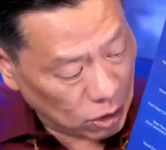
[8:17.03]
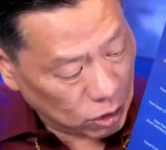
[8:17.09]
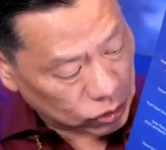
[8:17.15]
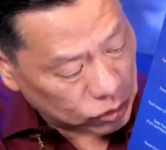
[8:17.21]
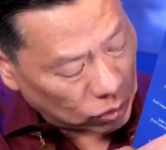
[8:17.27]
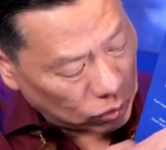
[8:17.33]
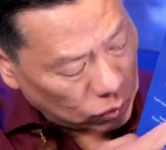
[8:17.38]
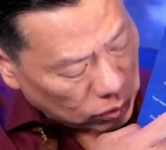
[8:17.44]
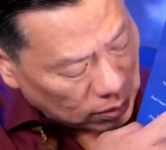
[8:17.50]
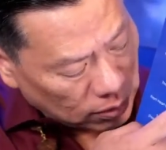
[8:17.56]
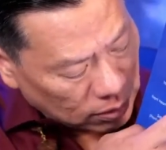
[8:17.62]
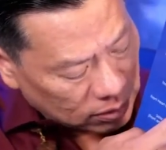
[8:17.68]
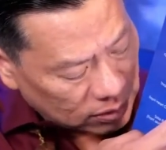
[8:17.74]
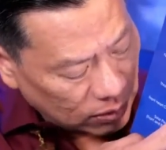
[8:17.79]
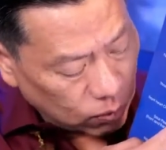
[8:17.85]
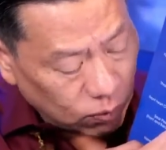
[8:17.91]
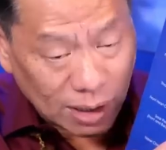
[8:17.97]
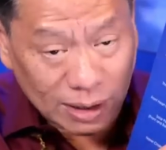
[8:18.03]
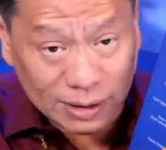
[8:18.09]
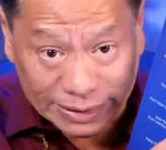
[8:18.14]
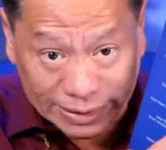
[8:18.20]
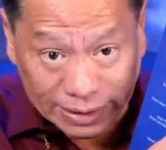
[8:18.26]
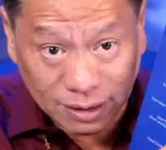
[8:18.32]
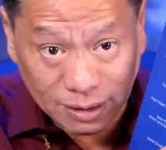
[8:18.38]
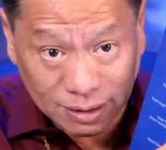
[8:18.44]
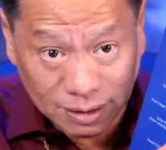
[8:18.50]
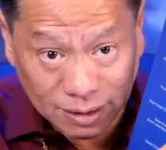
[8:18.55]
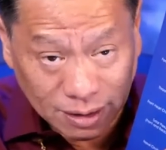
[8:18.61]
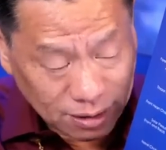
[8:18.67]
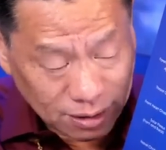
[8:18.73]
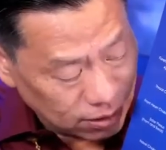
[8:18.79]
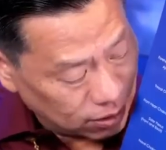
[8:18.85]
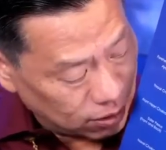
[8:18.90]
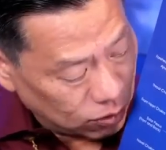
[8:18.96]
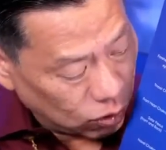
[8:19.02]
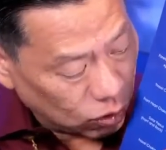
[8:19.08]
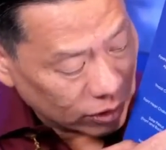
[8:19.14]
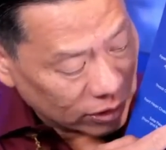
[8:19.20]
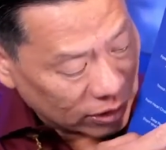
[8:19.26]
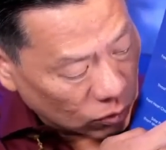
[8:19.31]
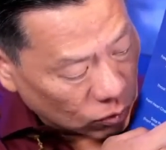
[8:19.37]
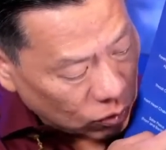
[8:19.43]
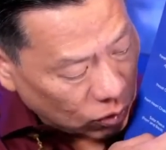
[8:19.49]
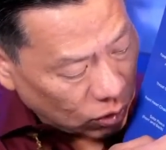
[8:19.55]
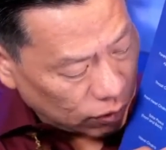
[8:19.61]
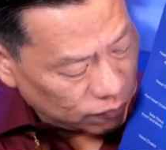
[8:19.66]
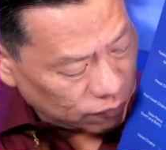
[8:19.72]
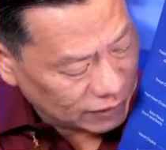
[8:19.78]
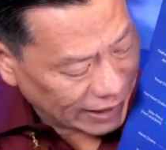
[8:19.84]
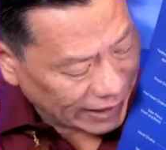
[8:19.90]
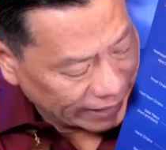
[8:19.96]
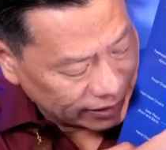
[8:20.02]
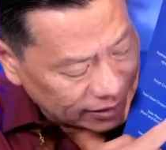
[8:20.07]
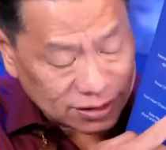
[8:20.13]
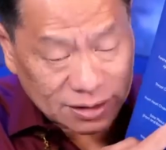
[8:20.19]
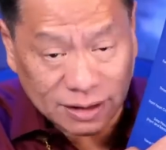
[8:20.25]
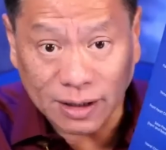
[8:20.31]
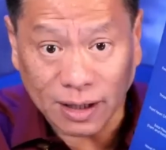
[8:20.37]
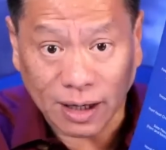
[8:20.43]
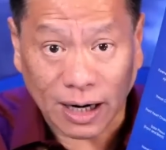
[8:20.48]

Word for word: So Diwali, or the row of lights,